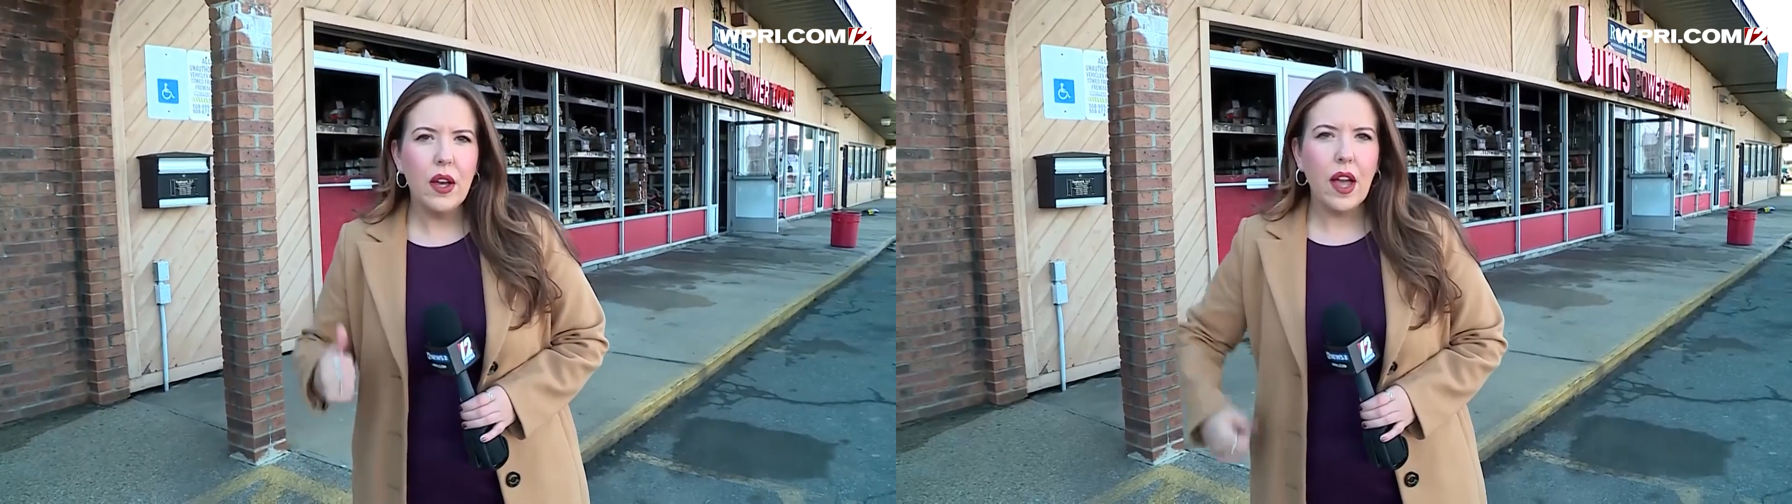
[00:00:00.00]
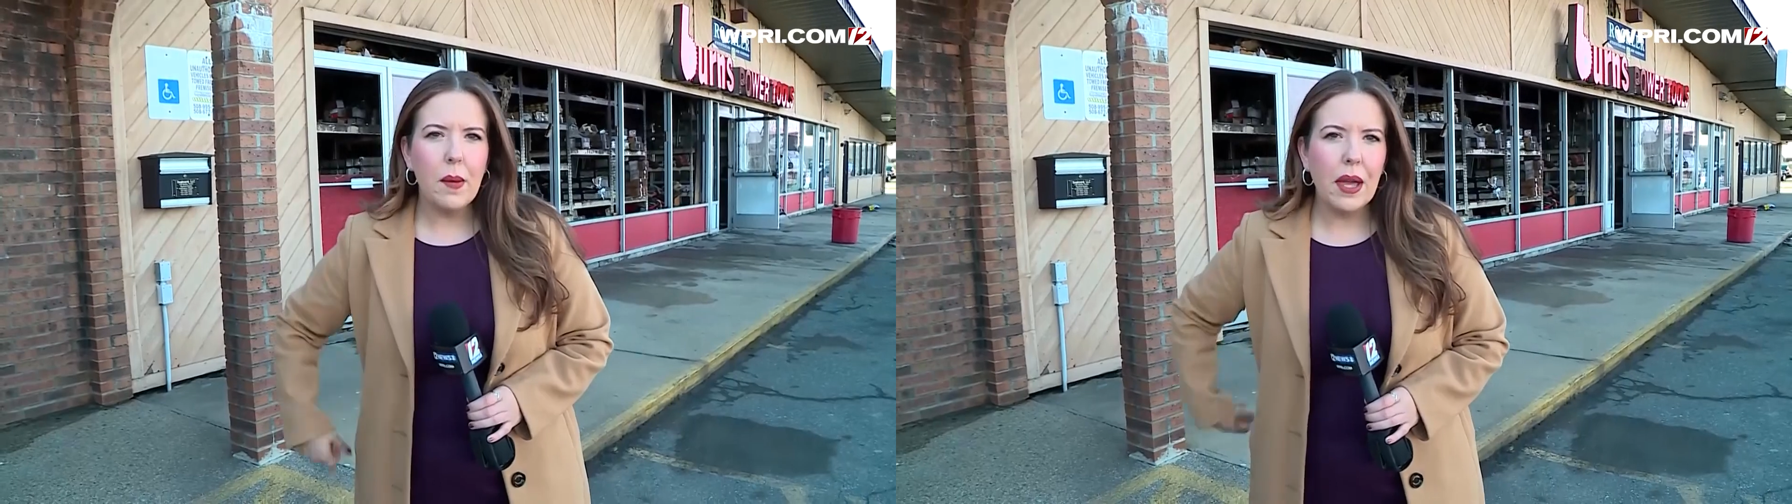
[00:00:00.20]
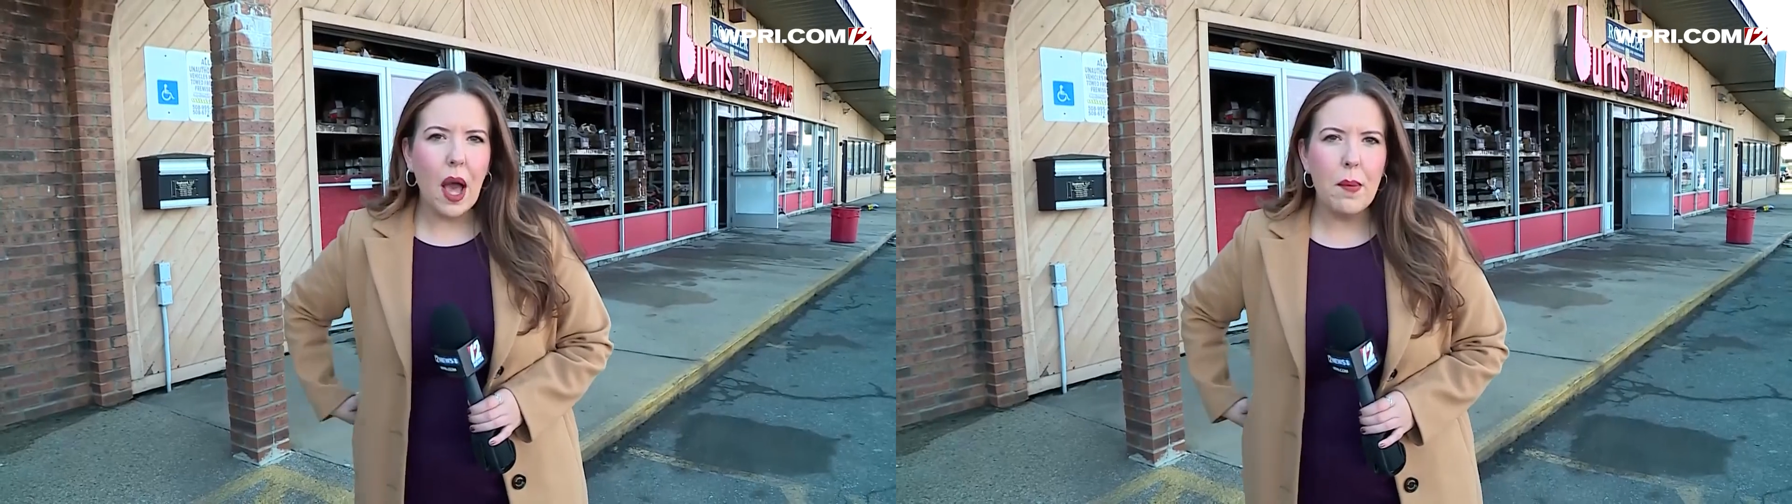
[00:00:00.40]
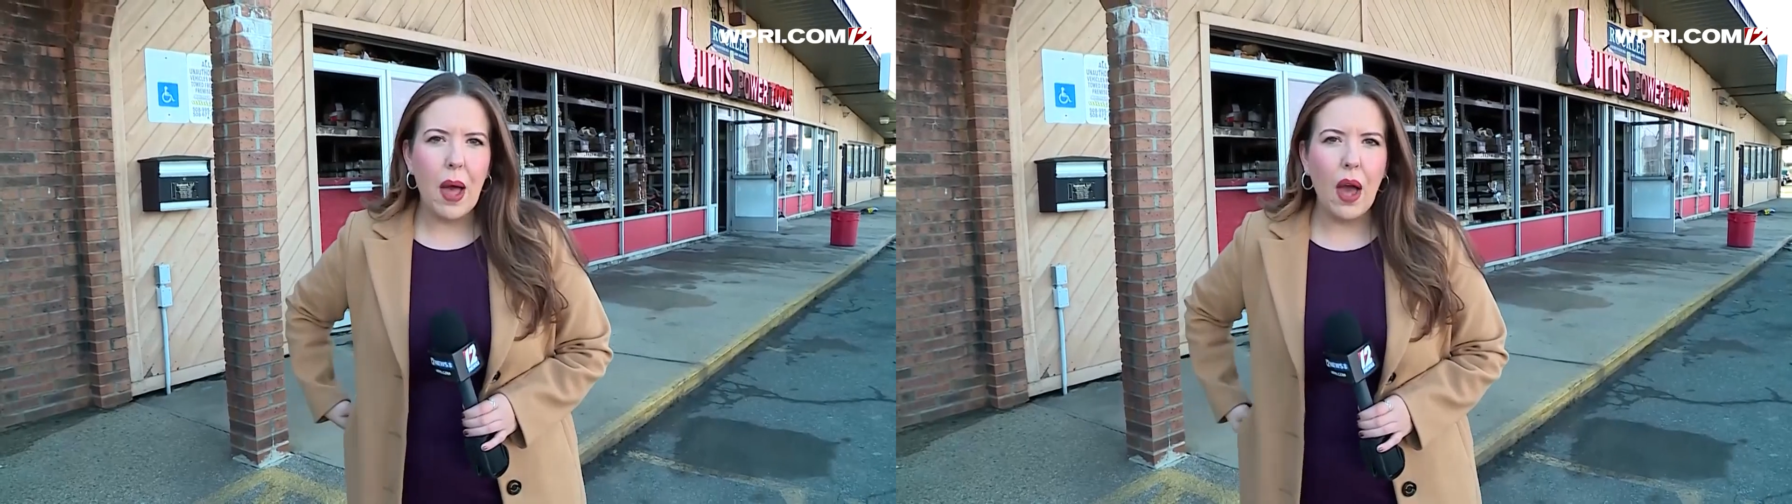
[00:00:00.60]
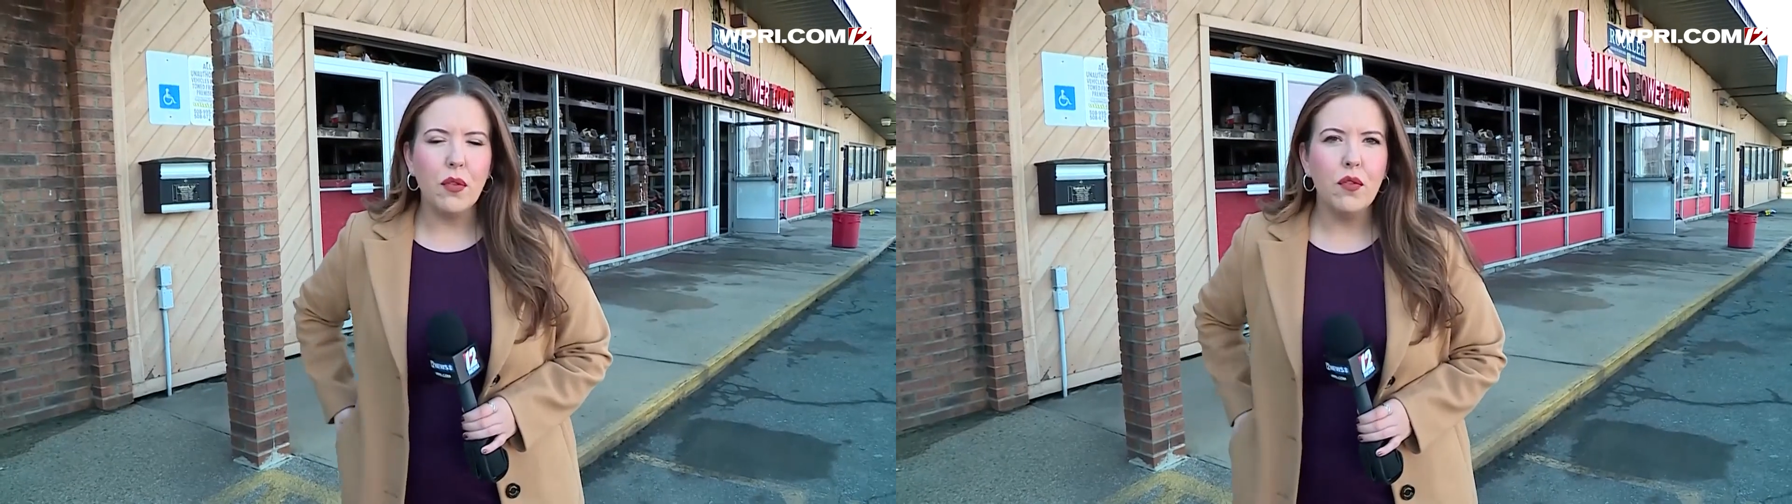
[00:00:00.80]
coming up
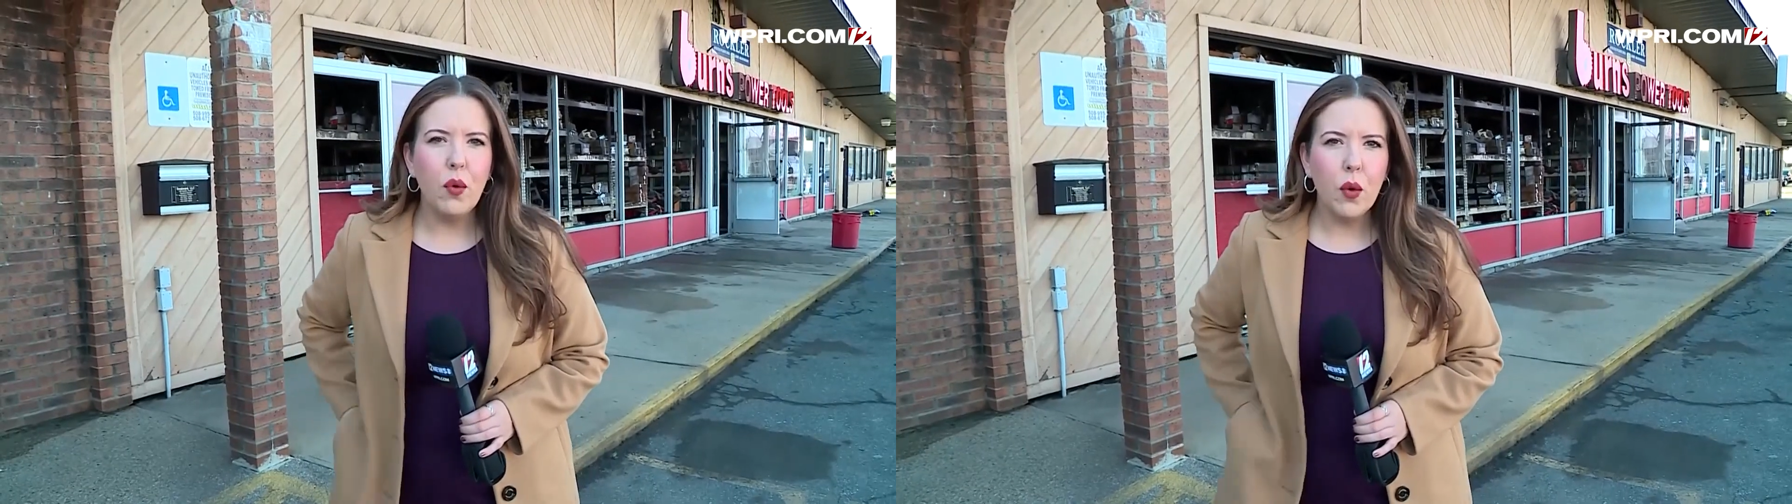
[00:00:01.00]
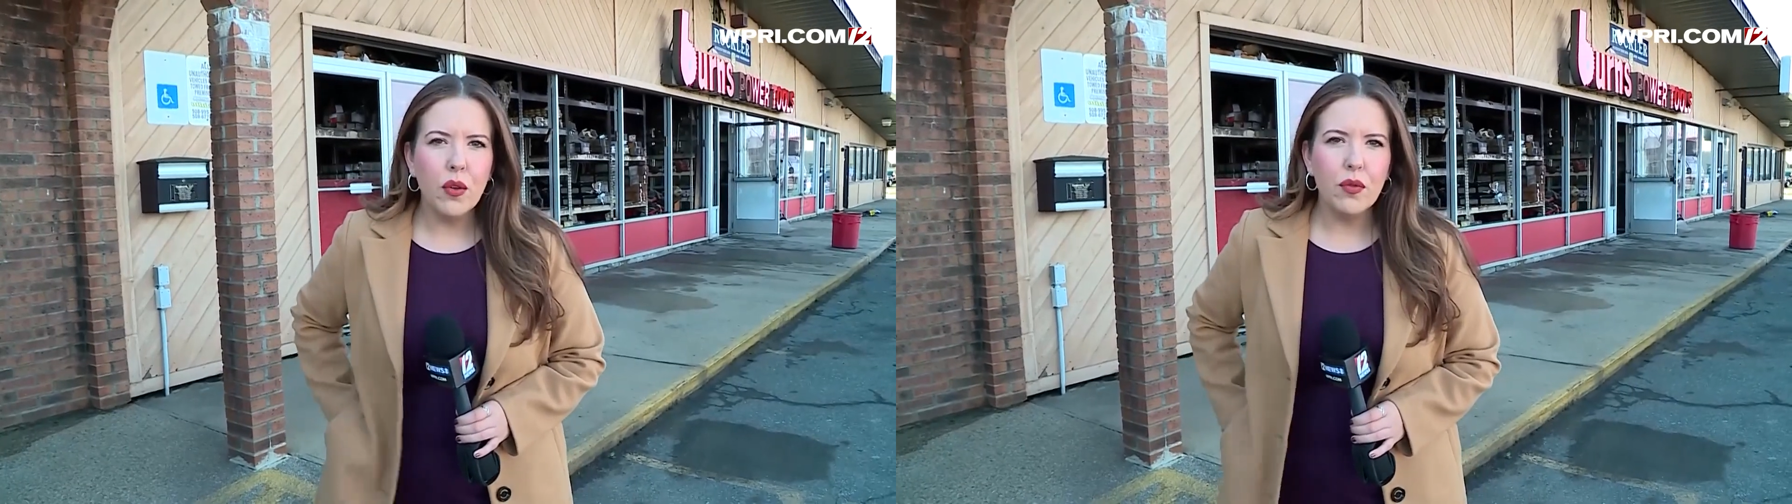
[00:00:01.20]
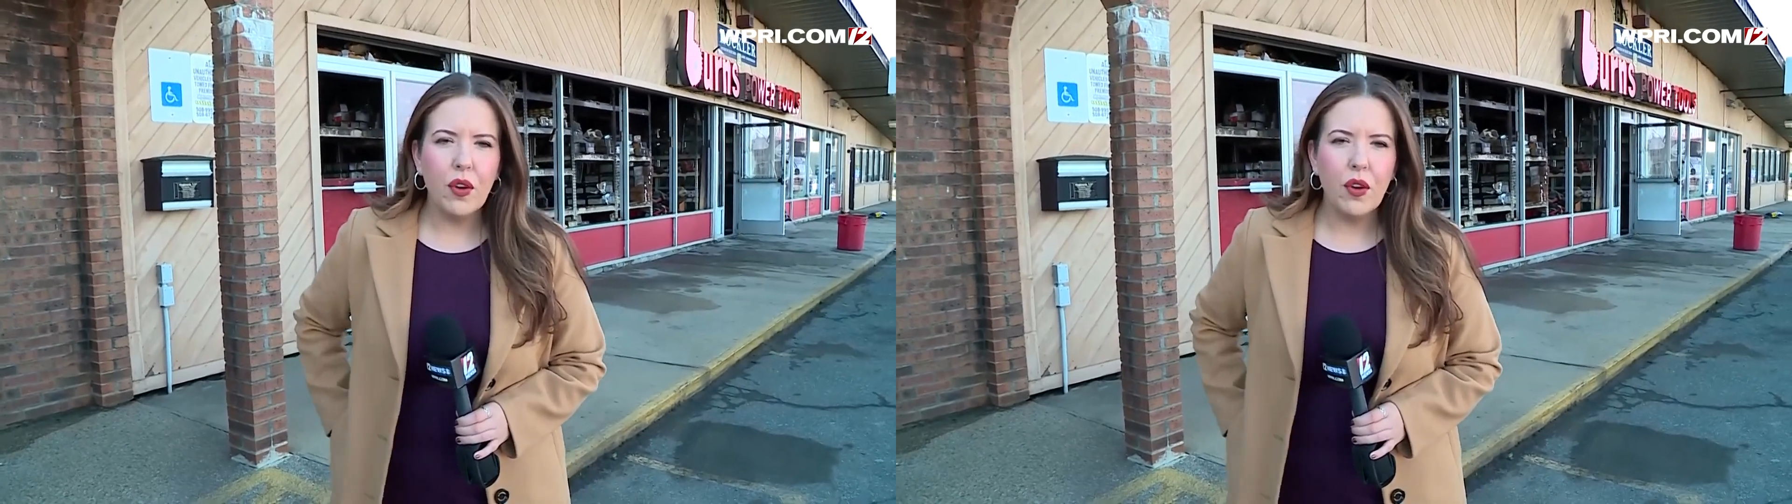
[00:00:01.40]
at 4,